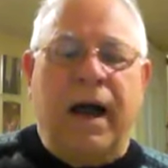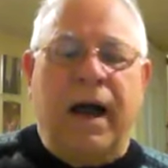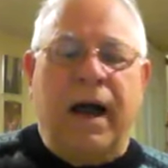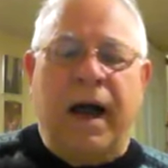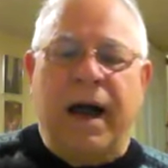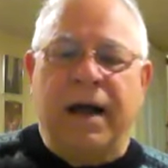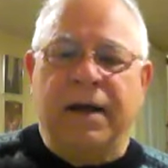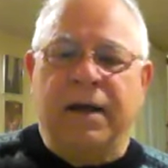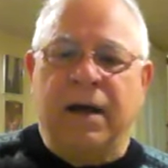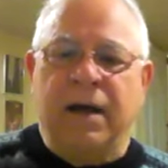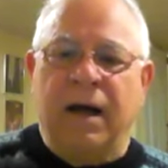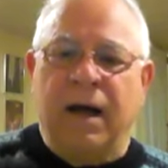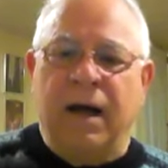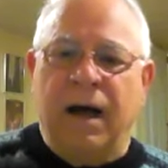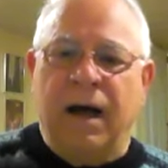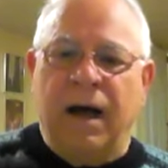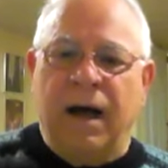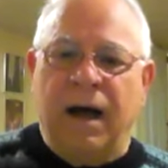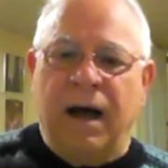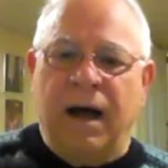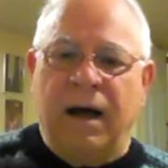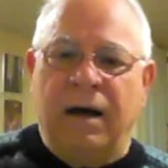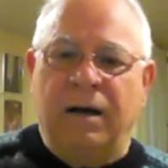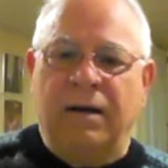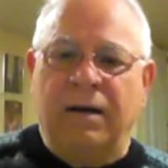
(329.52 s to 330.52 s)
And
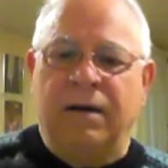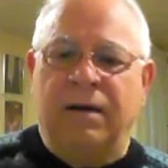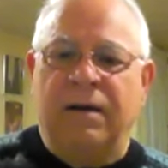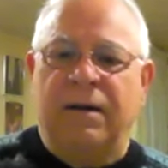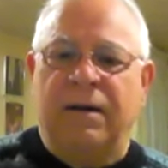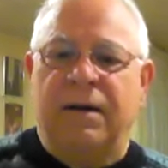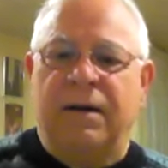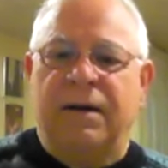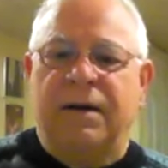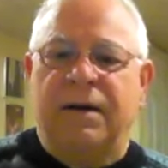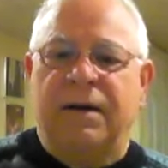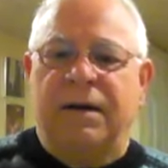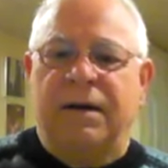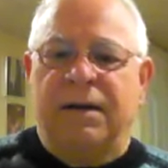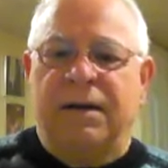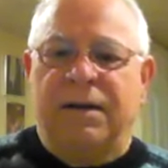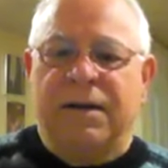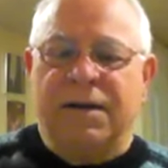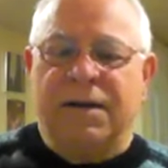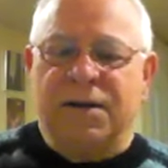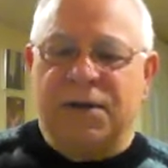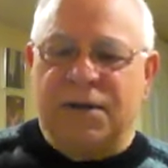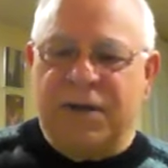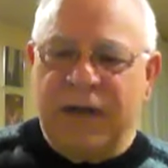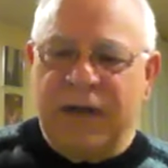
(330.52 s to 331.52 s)

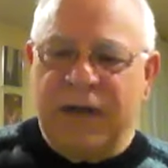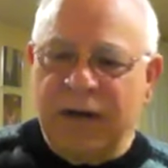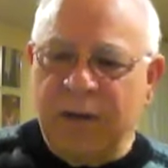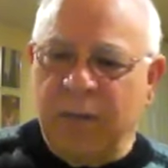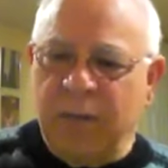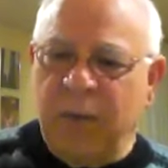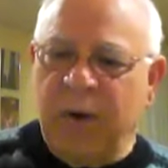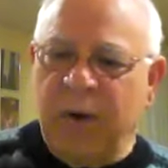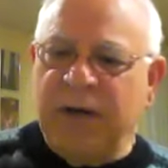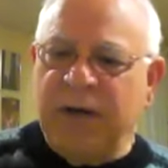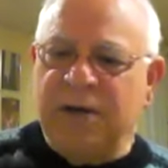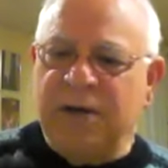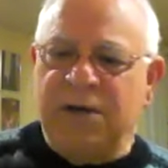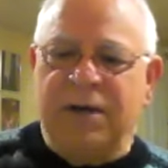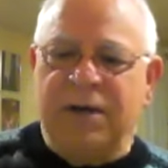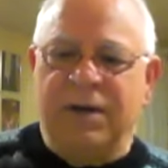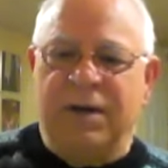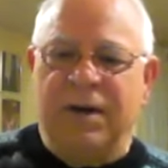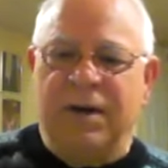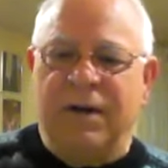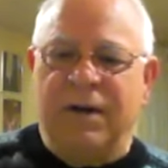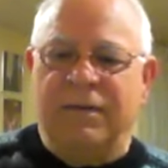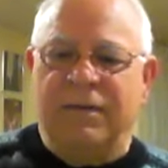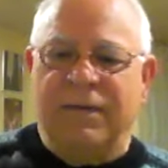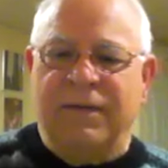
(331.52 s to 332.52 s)
the
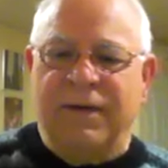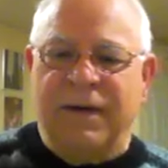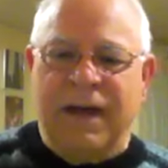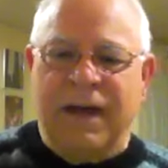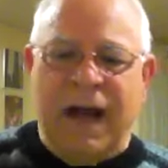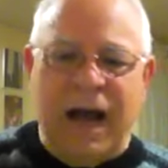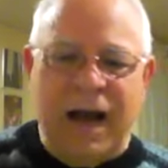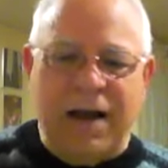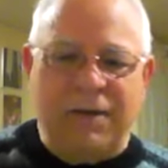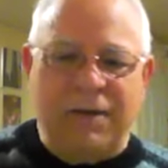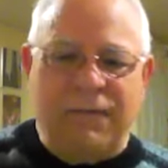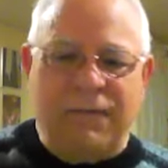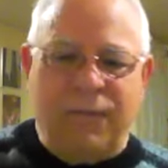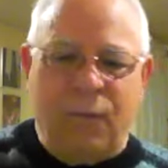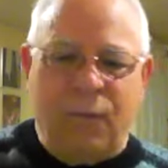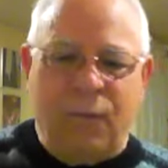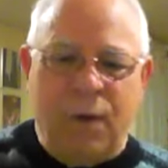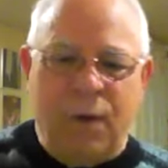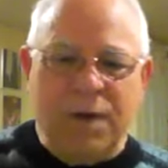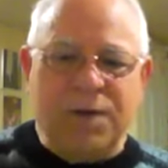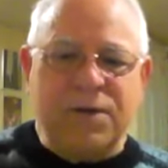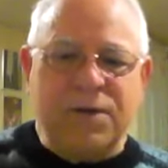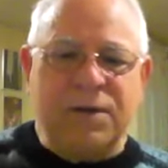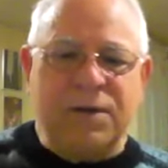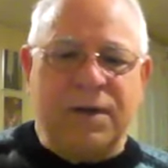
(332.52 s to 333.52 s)
celebration of life
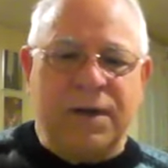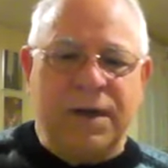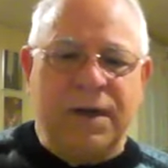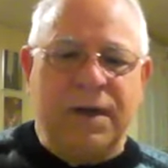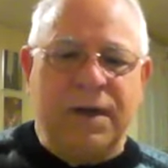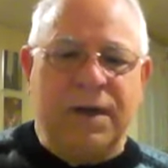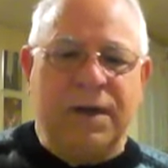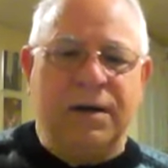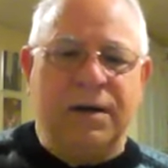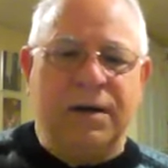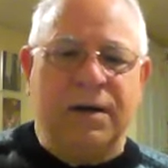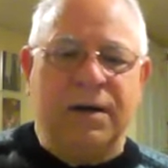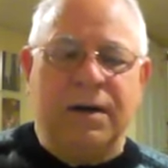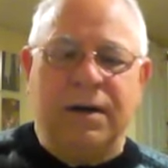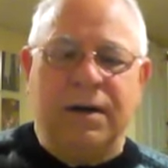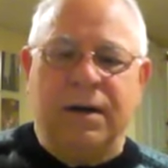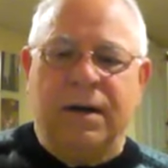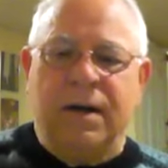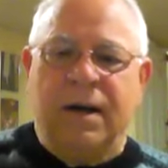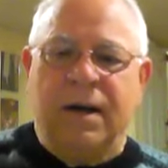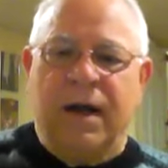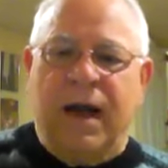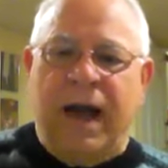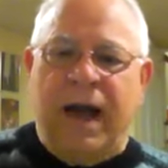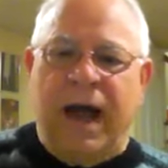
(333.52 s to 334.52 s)
once again
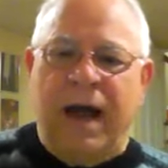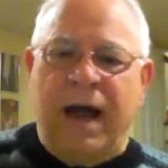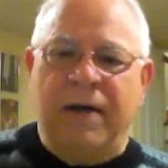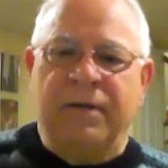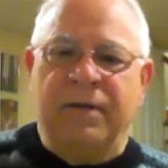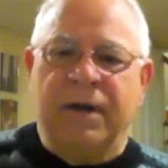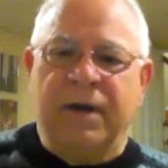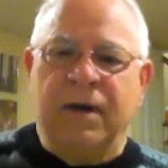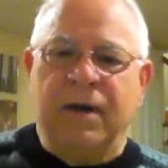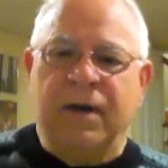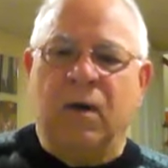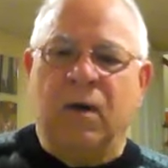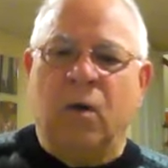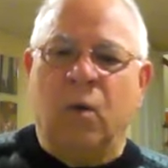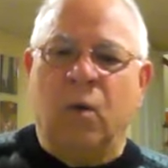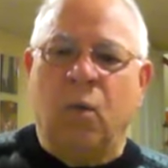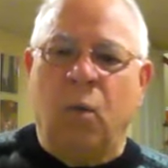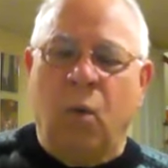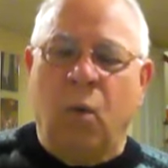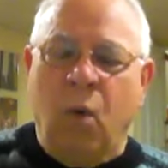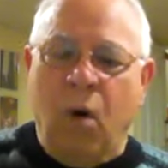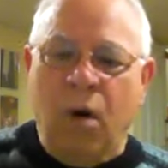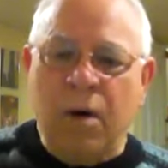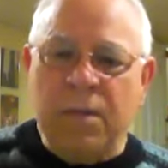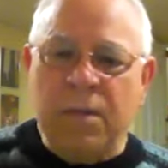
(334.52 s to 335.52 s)
having
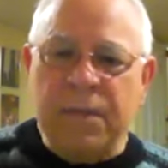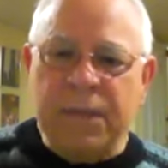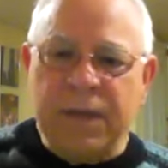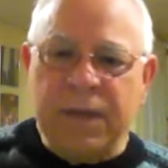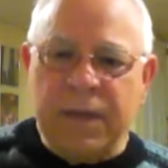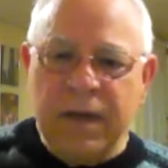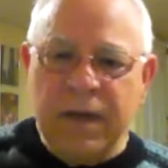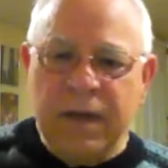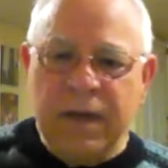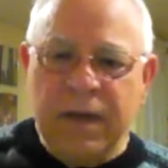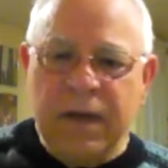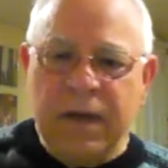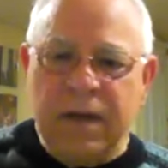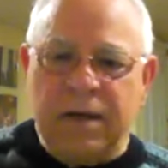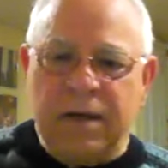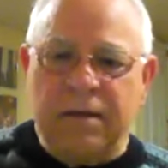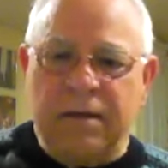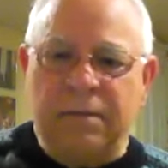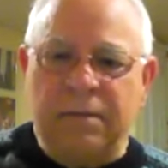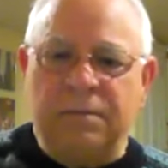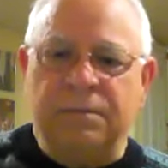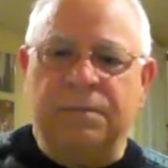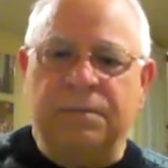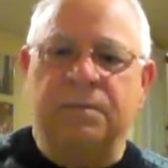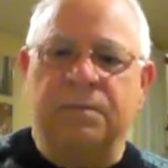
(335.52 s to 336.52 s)
warmth in
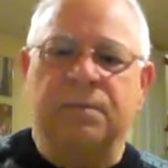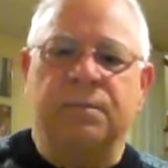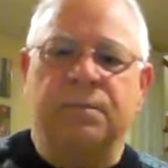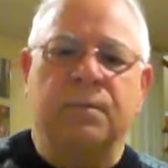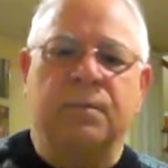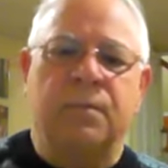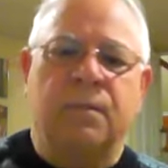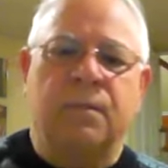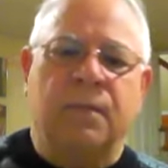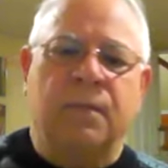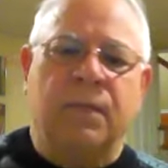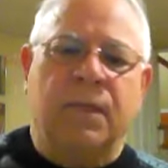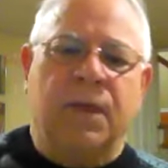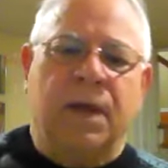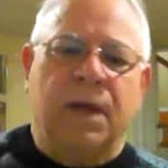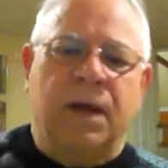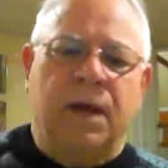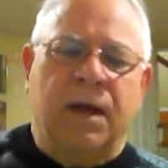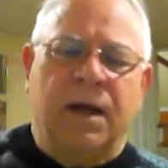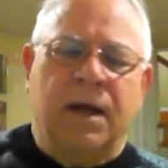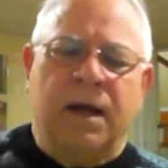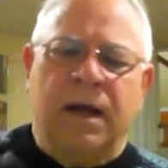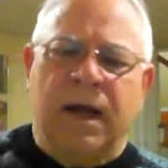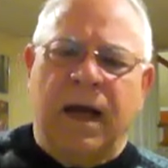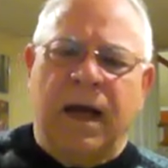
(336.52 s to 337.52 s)
it.
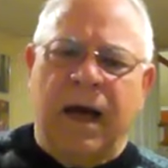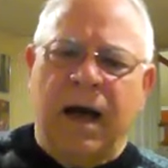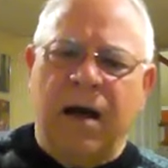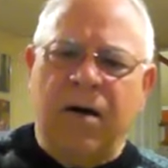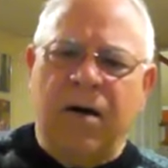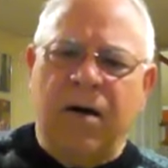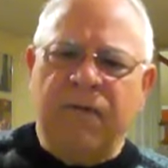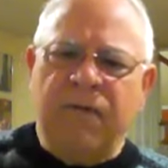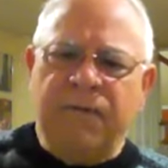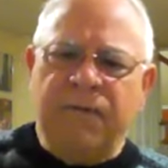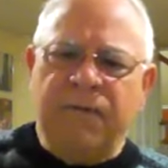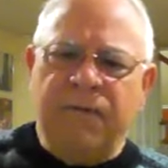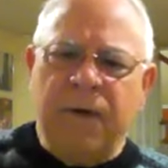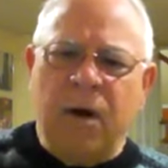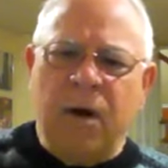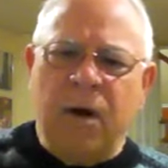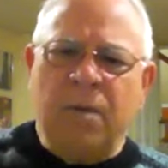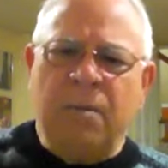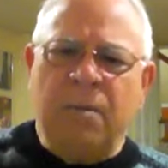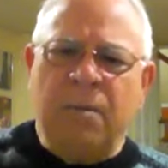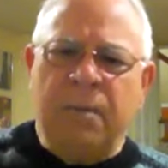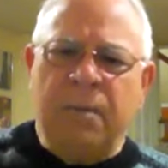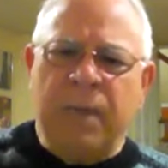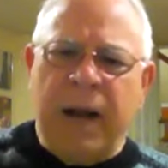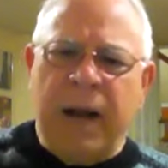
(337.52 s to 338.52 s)
How
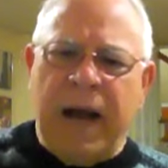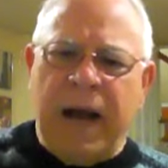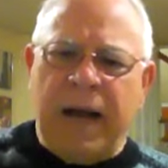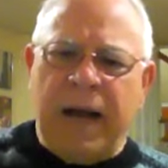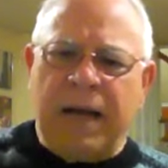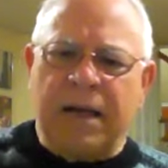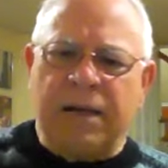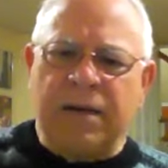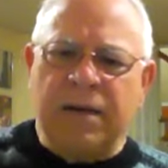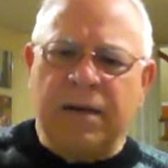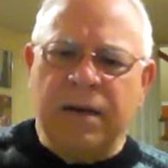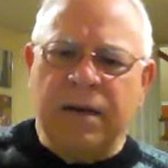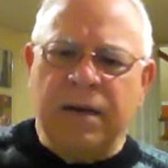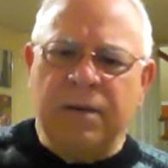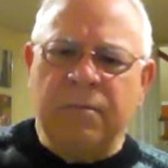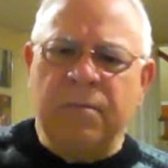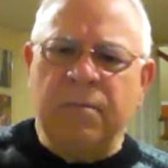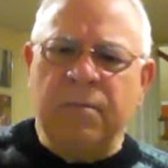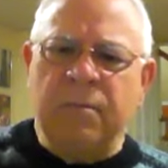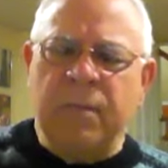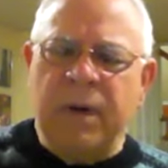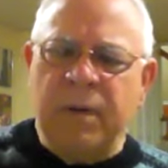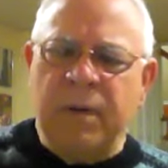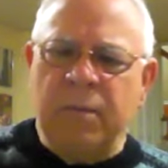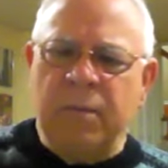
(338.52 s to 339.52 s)
far back
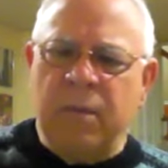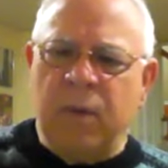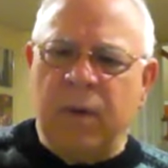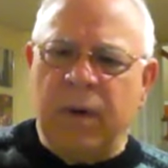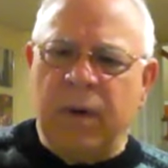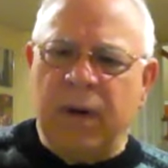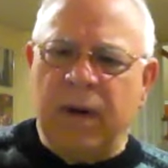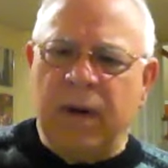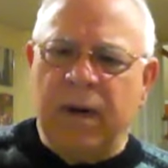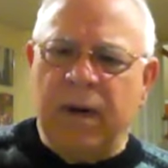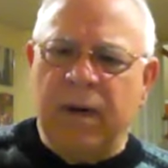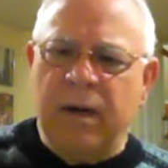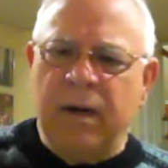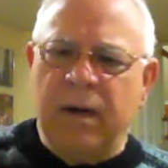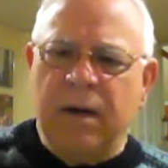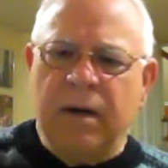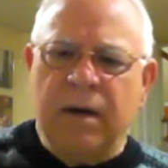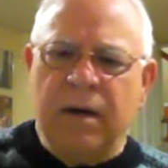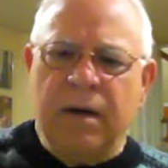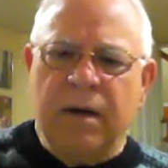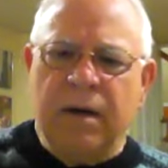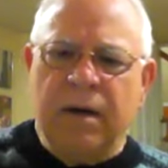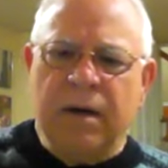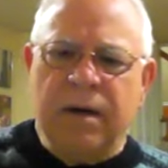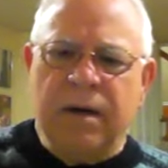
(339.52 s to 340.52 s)
in memory
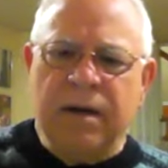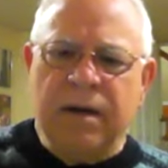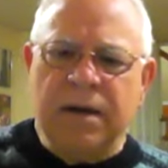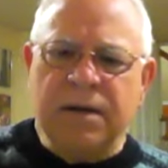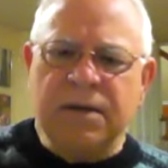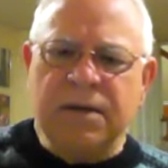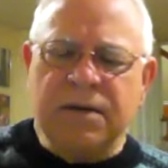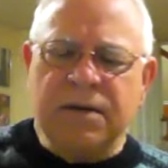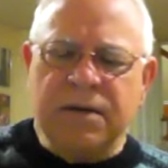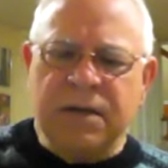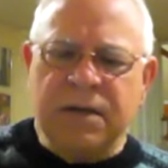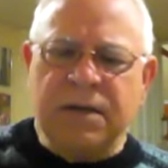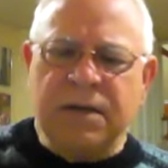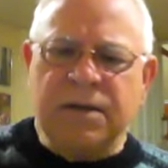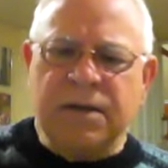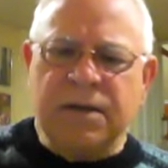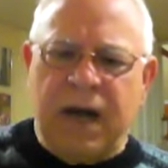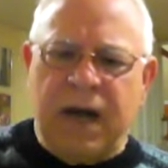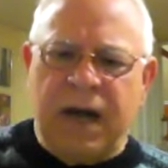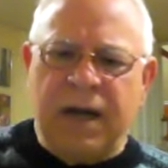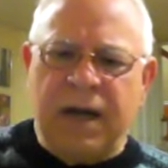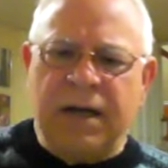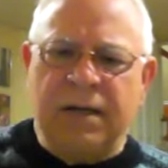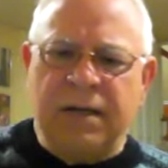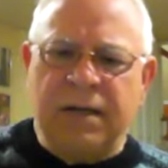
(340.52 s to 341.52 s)
is this
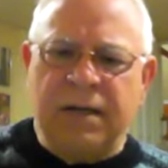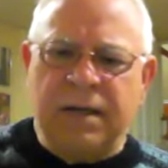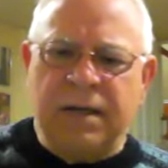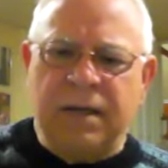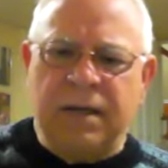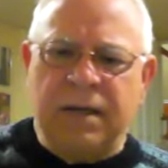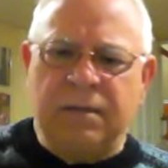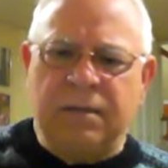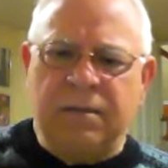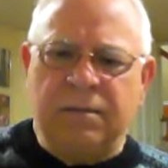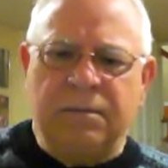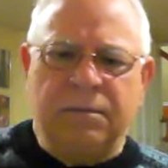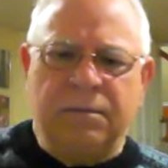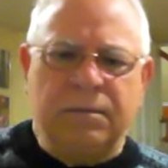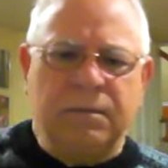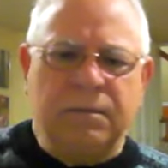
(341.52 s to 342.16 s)
idea?